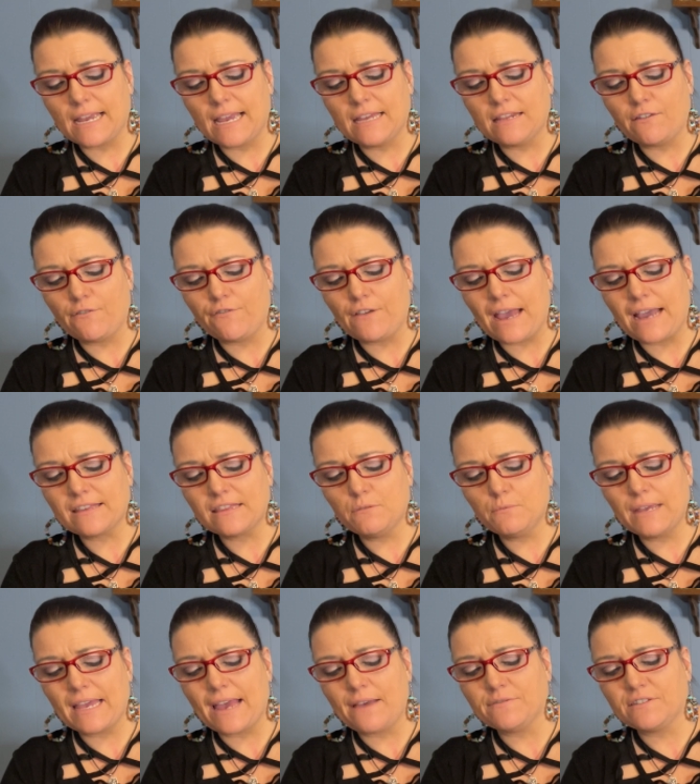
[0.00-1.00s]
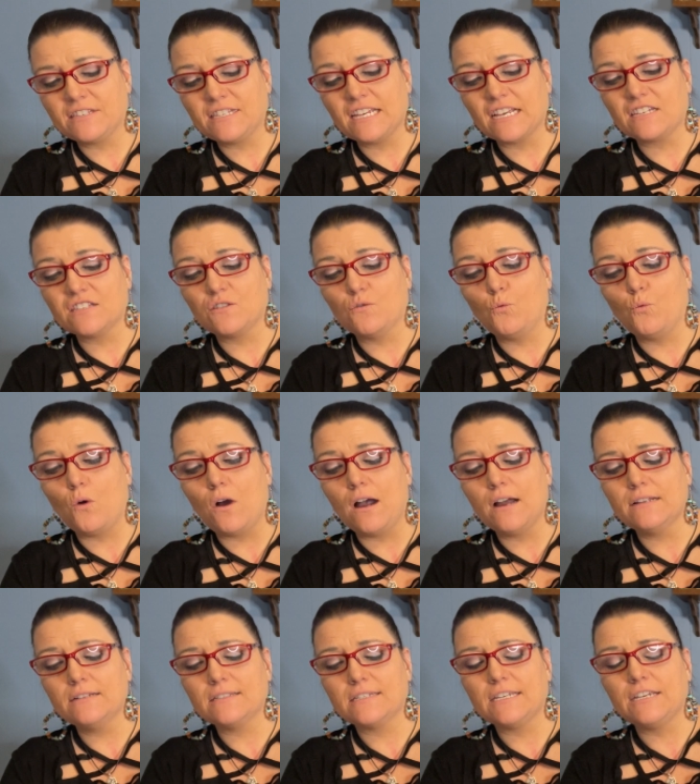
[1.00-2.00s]
And the fact that we have six of
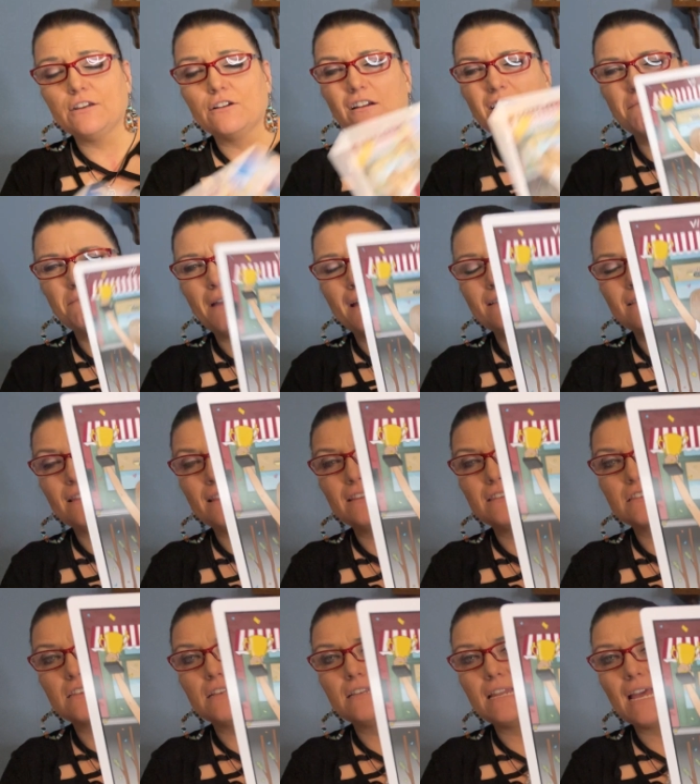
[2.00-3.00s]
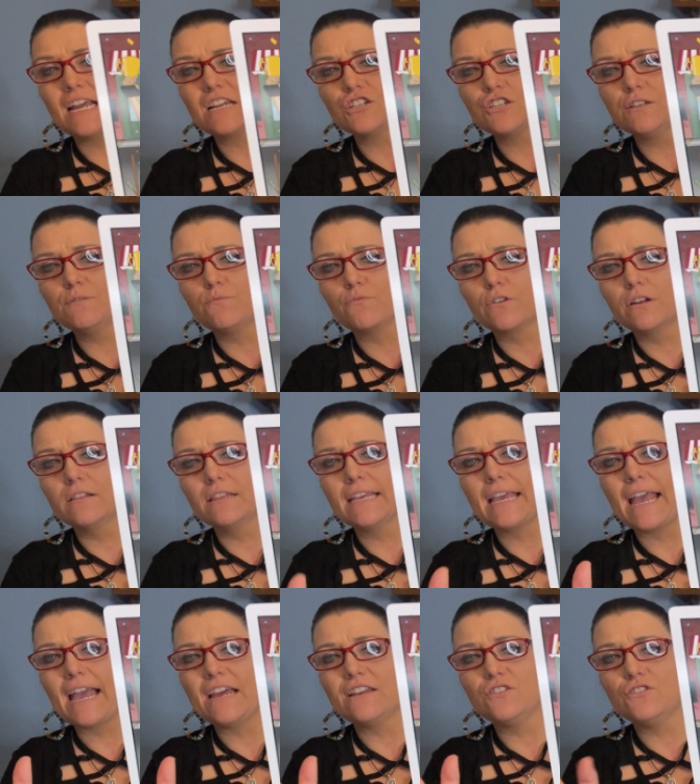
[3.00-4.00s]
wands here, it meant this connection really
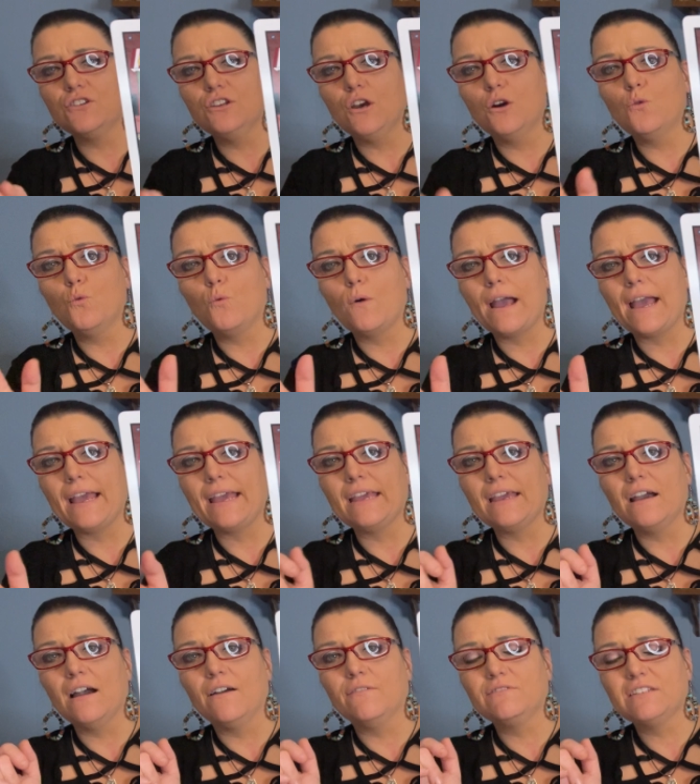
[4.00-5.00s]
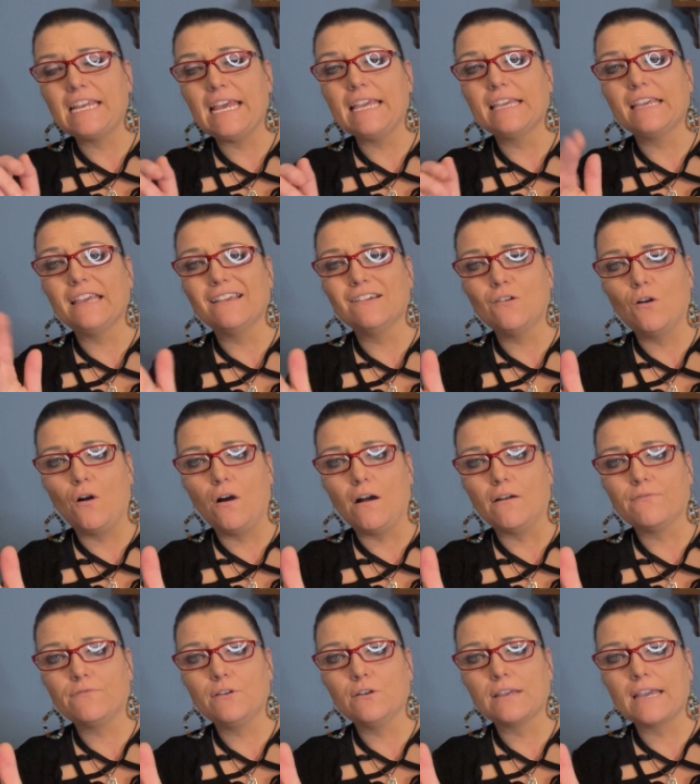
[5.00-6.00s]
had no way of taking
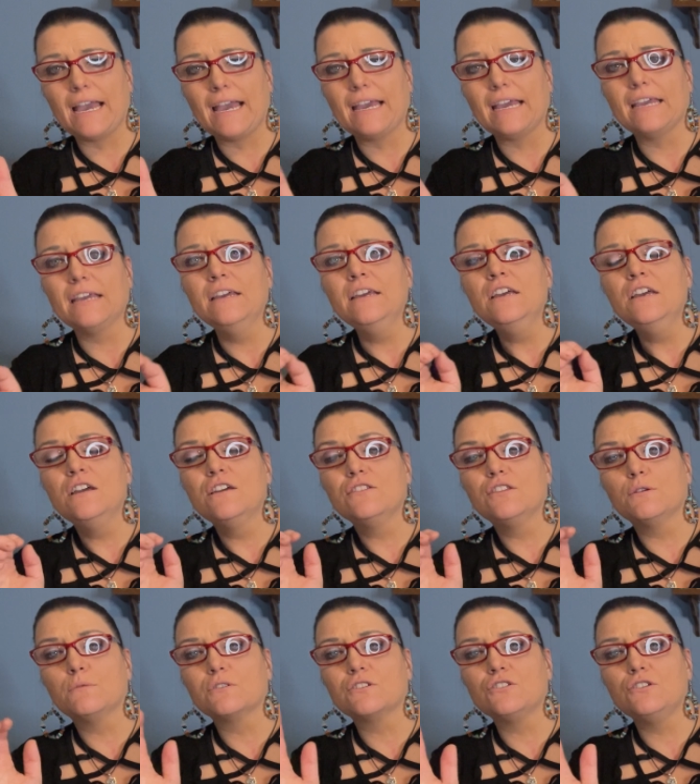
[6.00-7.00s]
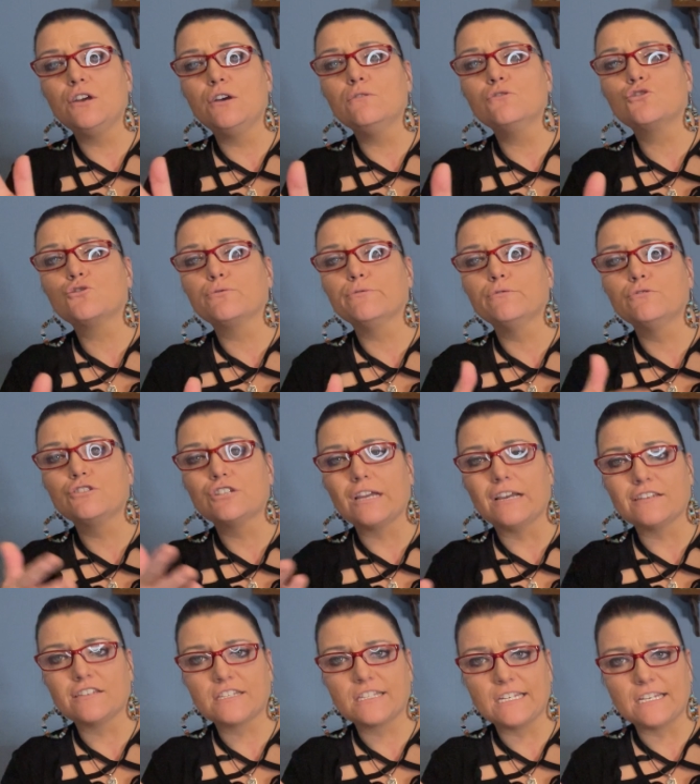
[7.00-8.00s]
off, okay? There was no true
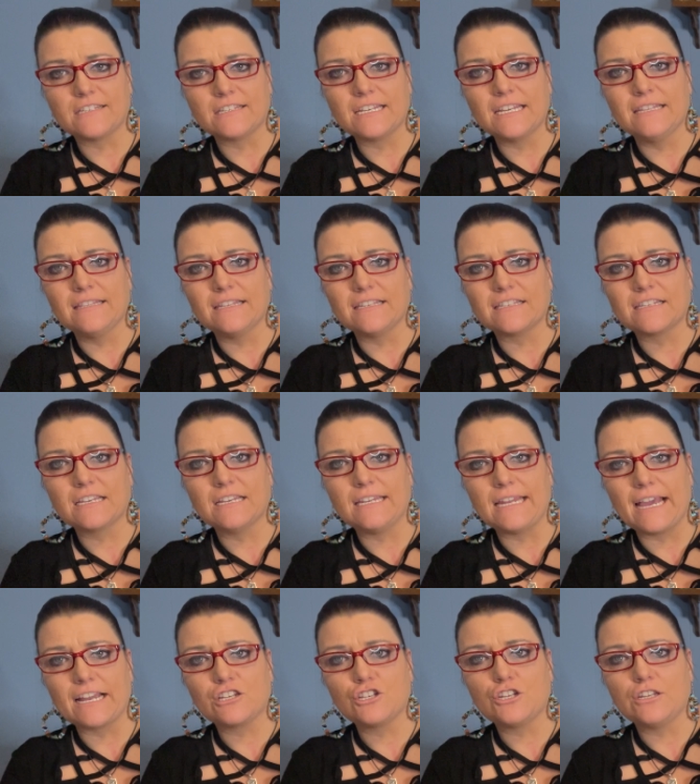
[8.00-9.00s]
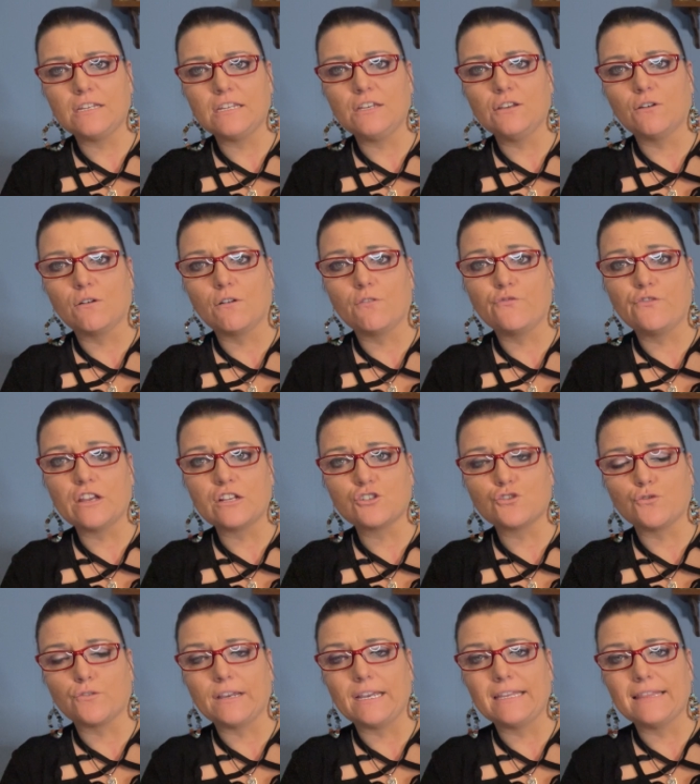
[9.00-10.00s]
justice in this connection here or
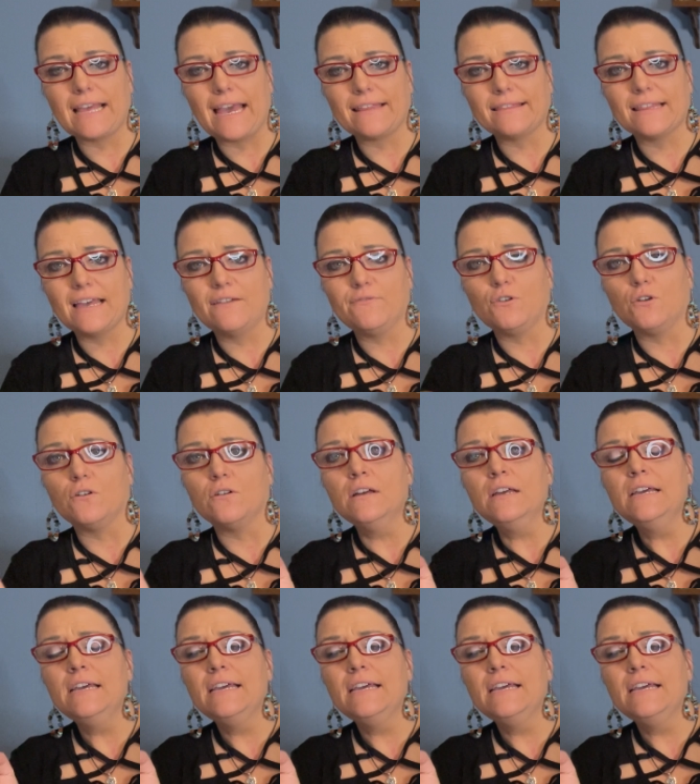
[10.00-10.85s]
victory in that level.